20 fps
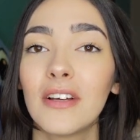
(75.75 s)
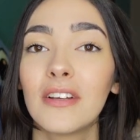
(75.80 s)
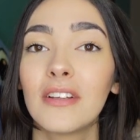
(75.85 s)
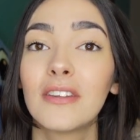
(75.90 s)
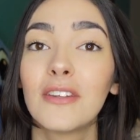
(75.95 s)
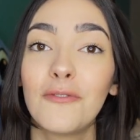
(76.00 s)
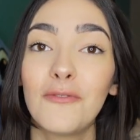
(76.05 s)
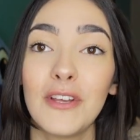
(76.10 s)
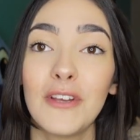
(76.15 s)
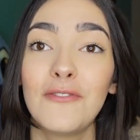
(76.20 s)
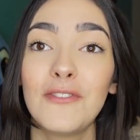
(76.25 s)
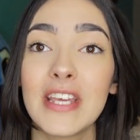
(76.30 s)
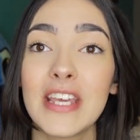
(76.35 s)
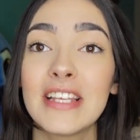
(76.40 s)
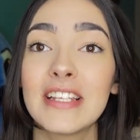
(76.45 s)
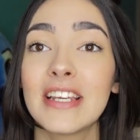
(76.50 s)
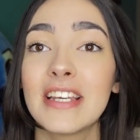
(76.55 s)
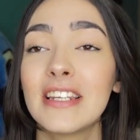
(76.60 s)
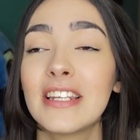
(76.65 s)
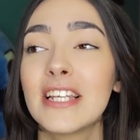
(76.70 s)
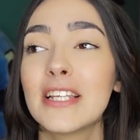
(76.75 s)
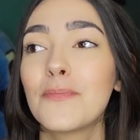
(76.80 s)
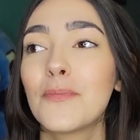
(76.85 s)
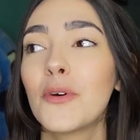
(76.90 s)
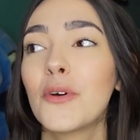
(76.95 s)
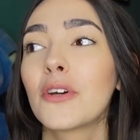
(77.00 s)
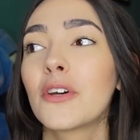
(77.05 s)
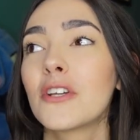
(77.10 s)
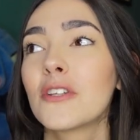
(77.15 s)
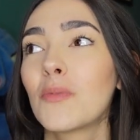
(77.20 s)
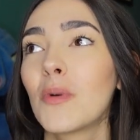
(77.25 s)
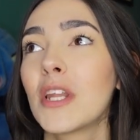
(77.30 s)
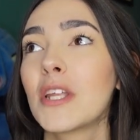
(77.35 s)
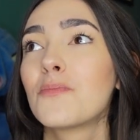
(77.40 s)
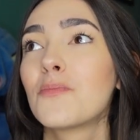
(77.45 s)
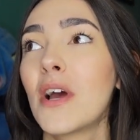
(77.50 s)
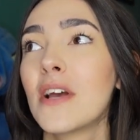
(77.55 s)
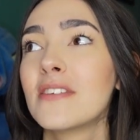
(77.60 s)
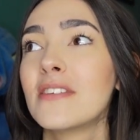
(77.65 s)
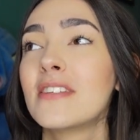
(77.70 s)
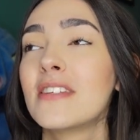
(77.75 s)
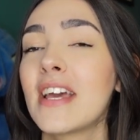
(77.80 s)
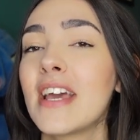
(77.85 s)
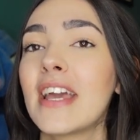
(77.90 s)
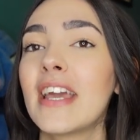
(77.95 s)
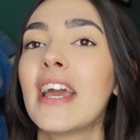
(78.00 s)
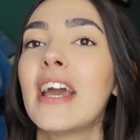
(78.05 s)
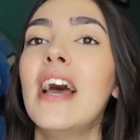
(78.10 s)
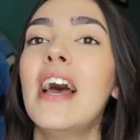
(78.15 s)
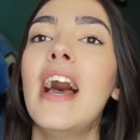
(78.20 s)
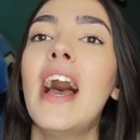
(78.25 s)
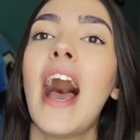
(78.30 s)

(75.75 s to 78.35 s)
the 50s in this book as well as present day